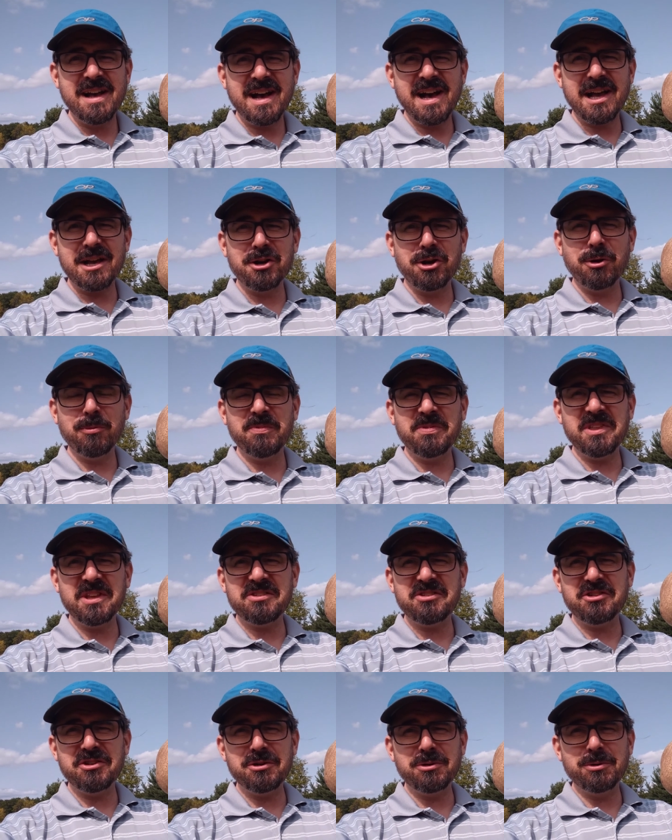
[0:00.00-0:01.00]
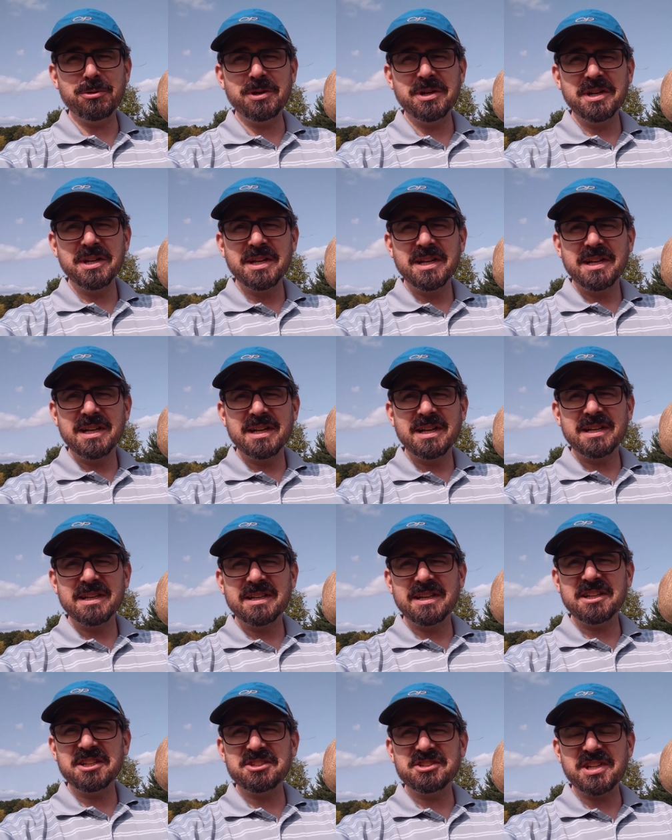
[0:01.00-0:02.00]
I hope that you
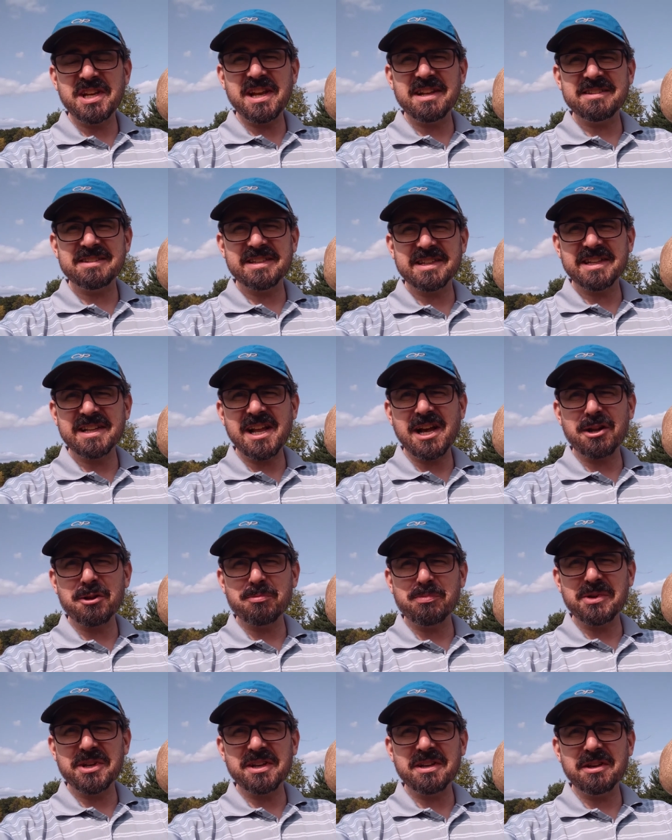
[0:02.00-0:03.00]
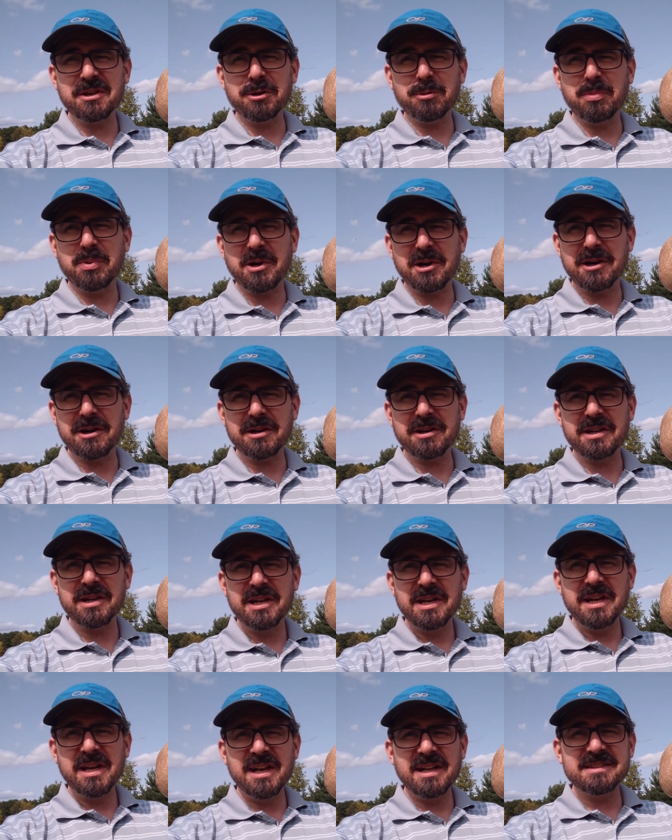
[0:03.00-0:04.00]
get a chance to get out of Big Hill Park
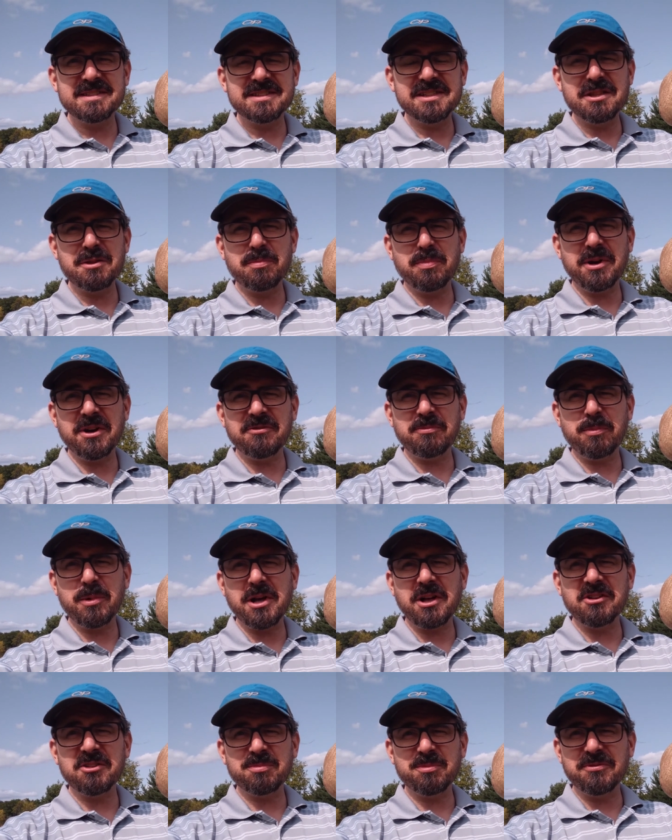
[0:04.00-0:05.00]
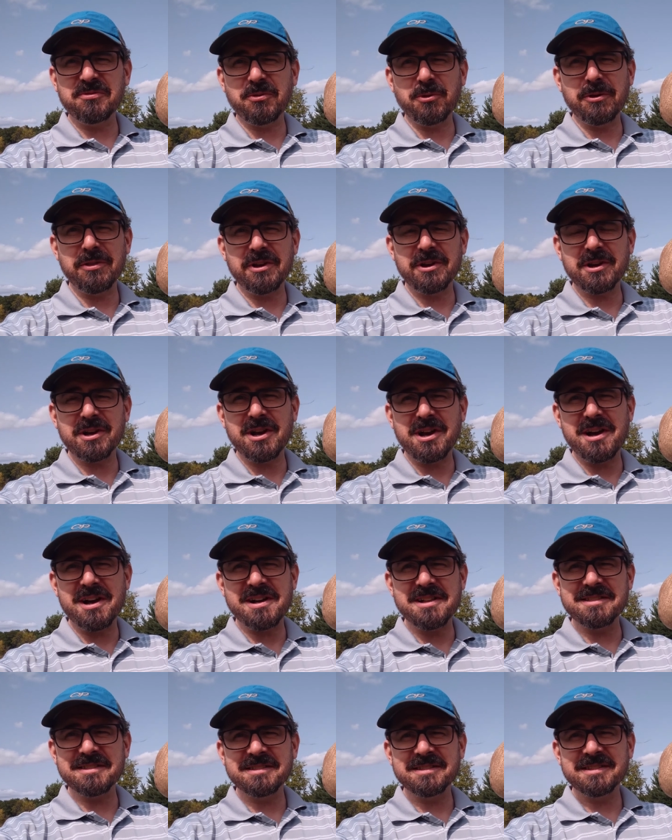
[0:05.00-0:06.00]
and see the puffballs before they're
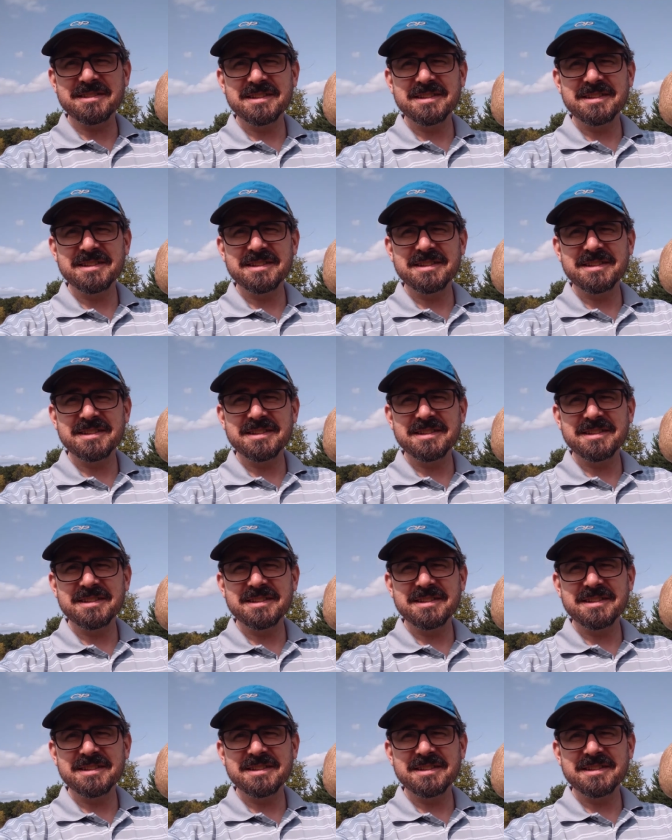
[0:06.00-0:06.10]
gone.